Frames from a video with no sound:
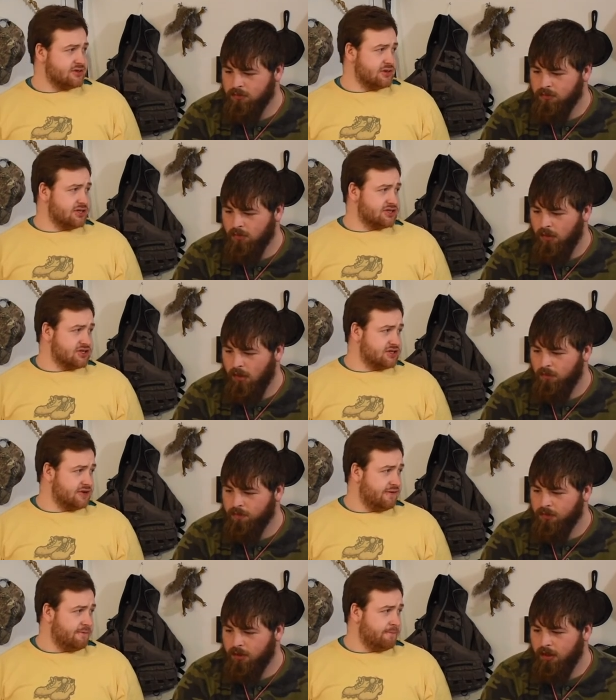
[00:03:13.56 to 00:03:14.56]
Speaker 1: delicious.
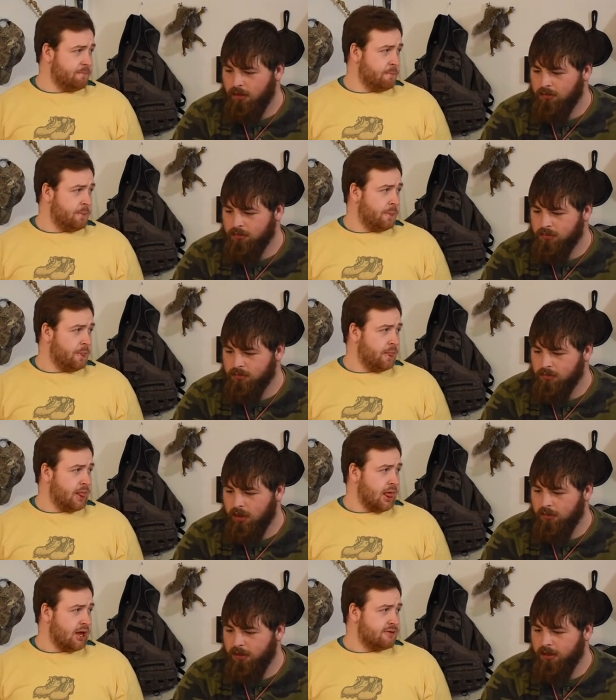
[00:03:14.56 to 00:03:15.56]
Yeah. I
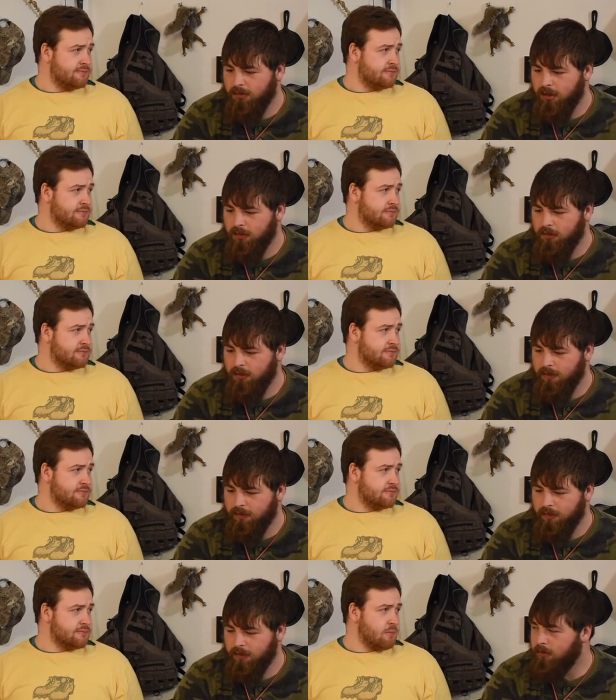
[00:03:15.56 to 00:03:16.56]
would recommend those
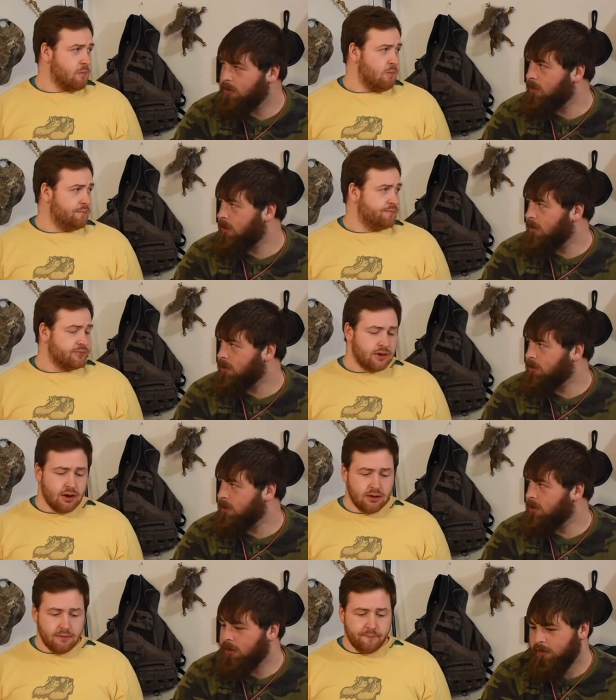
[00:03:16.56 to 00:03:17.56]
muffins, that recipe.
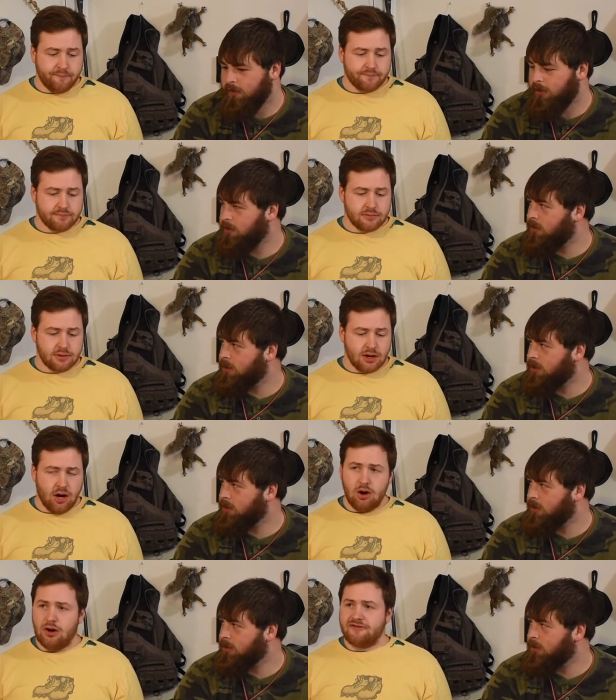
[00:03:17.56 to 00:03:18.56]
That's a very good recipe.
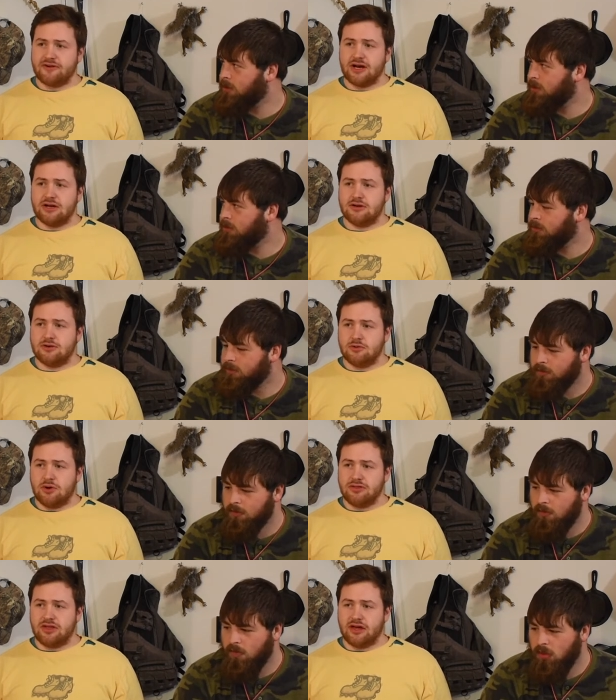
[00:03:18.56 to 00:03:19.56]
Oh, I forgot to do
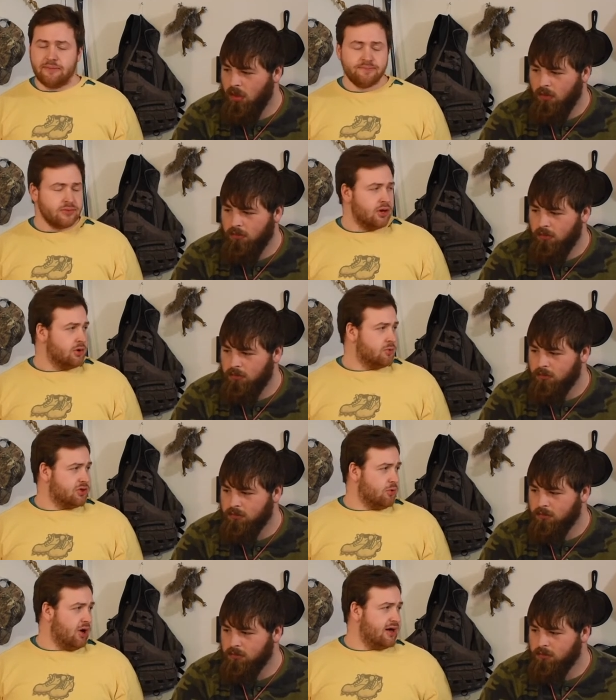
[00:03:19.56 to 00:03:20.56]
one thing. With
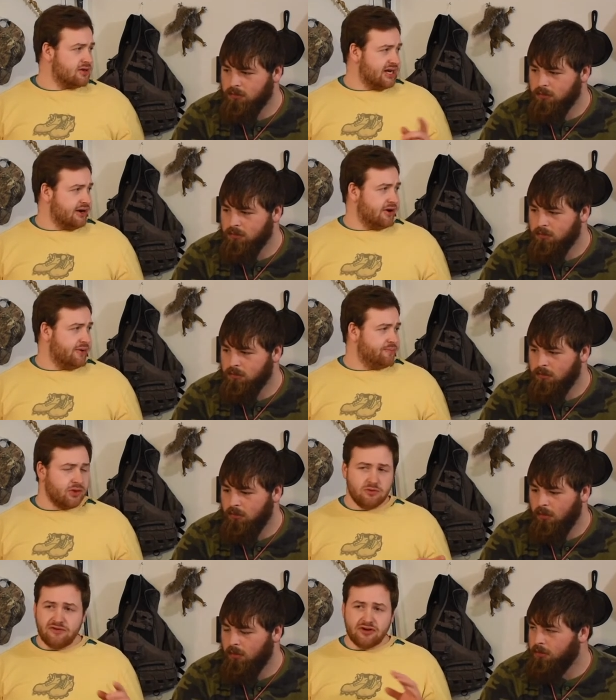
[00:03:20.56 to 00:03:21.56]
the wild carrot,
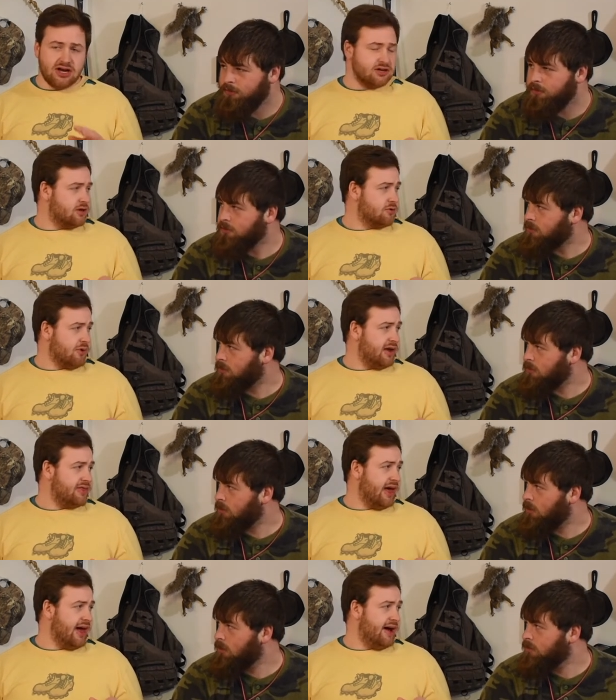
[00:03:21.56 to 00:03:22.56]
we forgot to rate
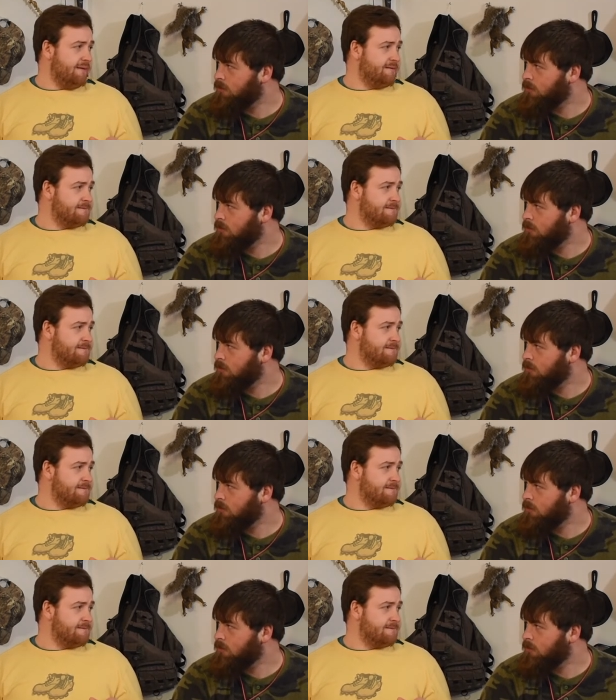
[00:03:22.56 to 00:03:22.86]
that.